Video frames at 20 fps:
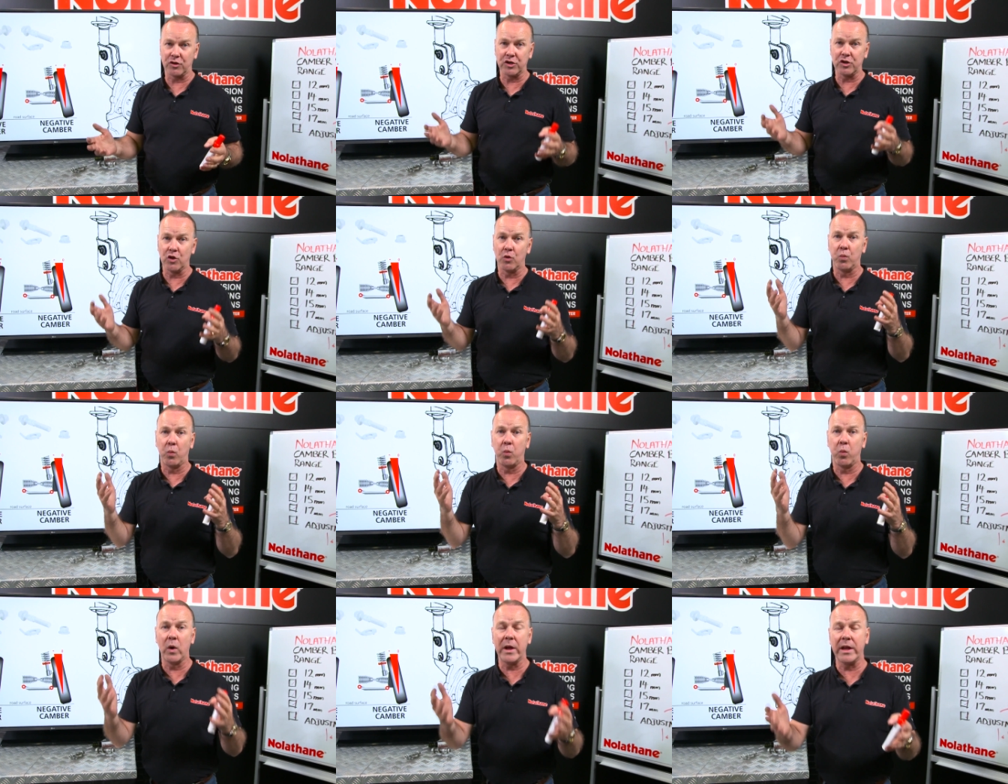on your
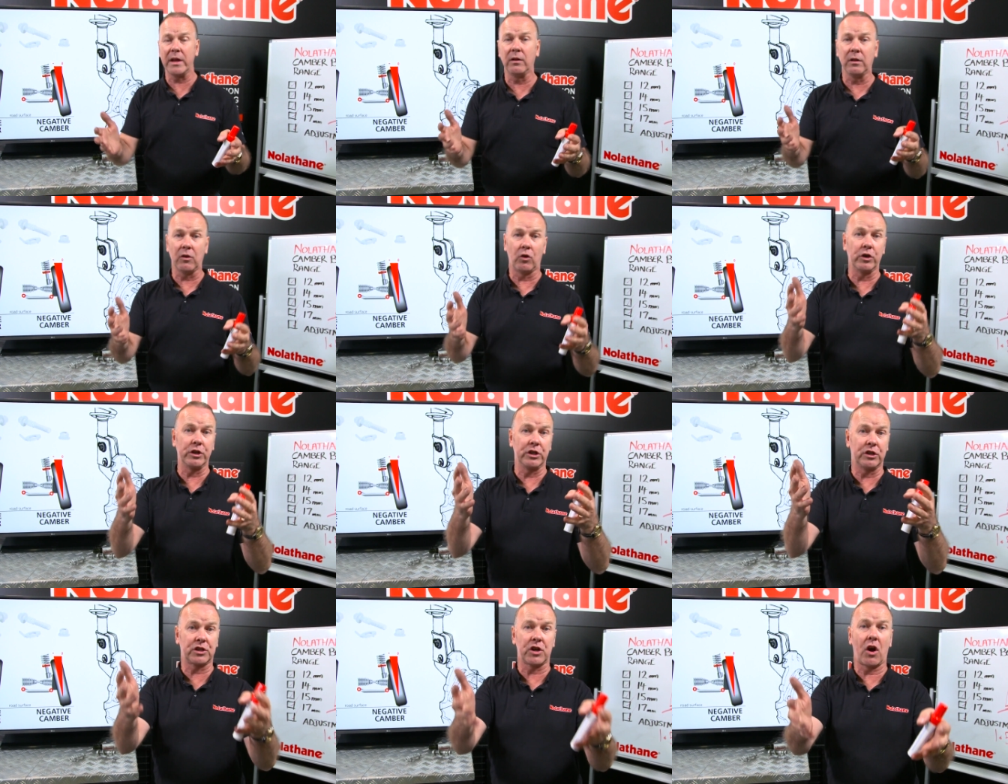wheel
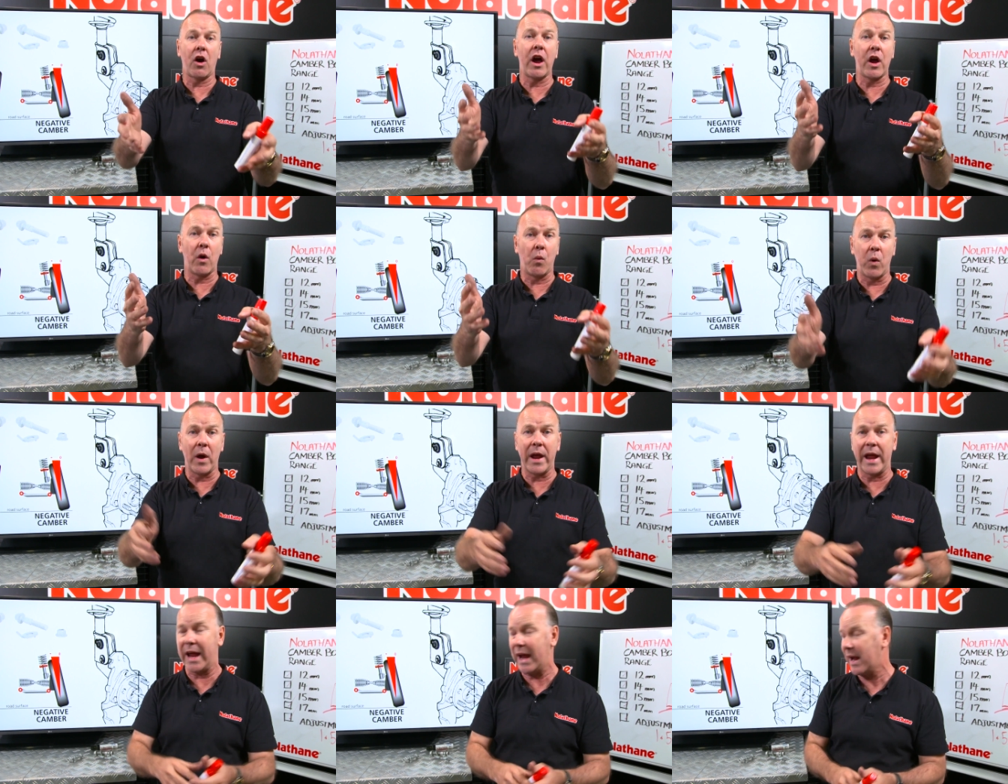or your tyre
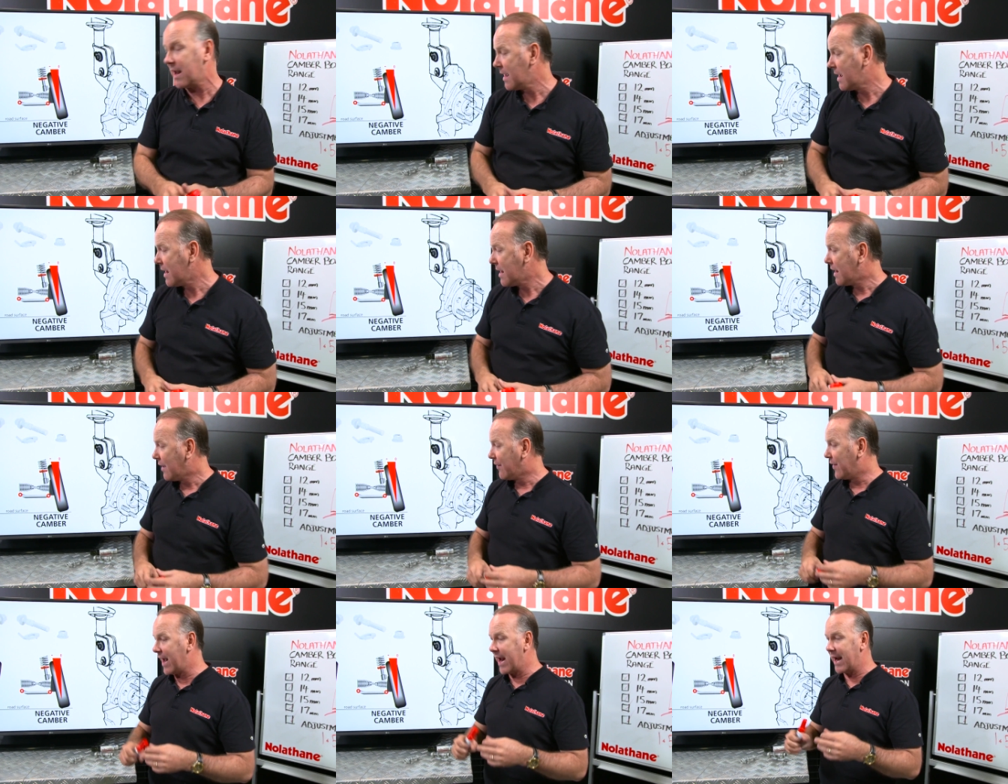wear
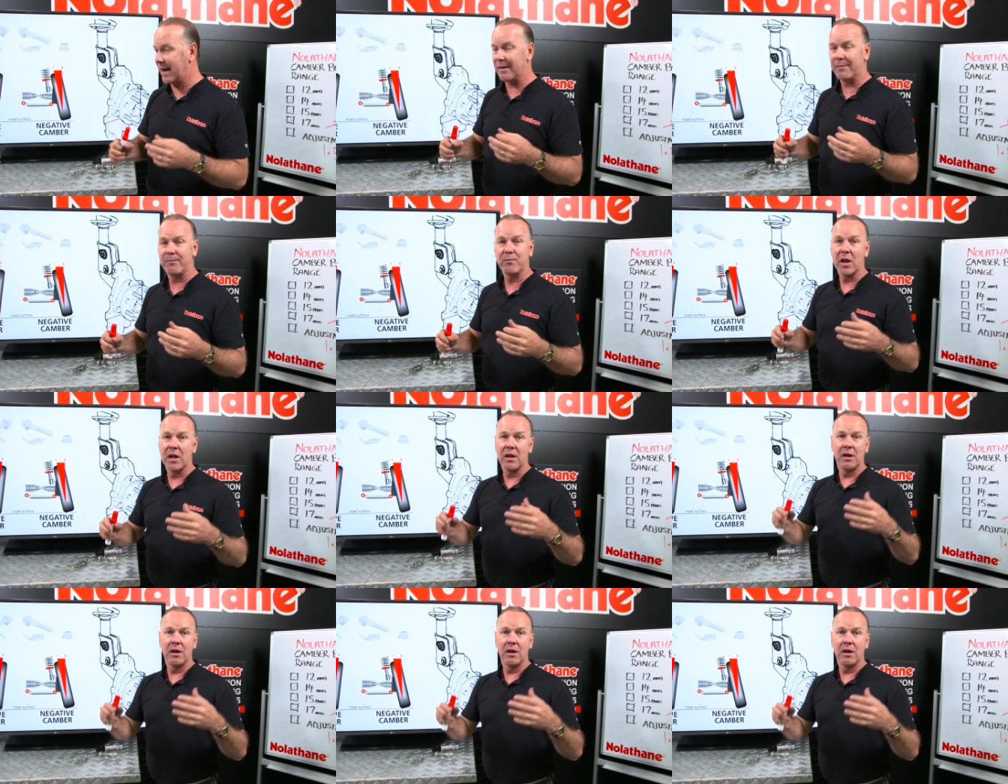than